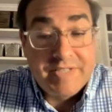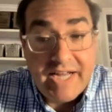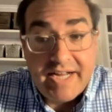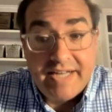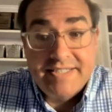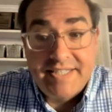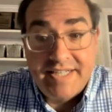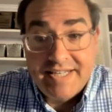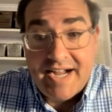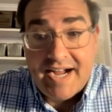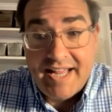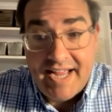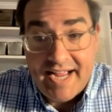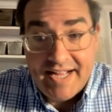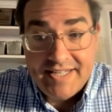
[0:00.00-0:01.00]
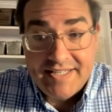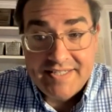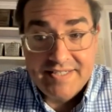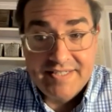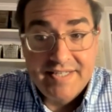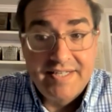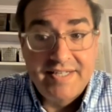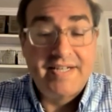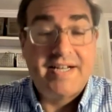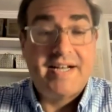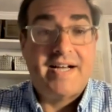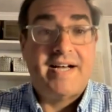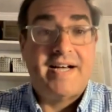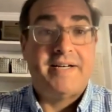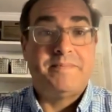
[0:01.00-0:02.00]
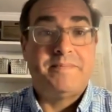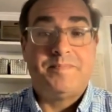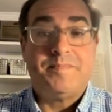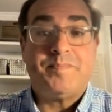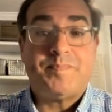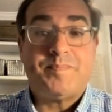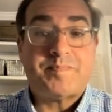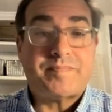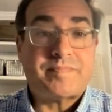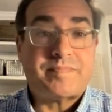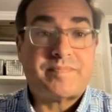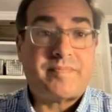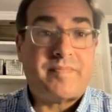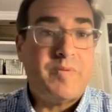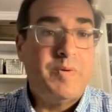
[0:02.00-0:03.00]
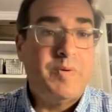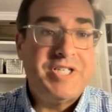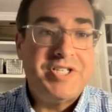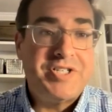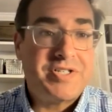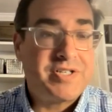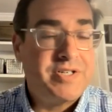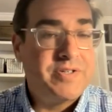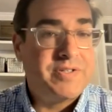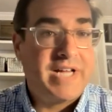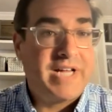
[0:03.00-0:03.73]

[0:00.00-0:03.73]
Okay, see nod of heads, um, which is true.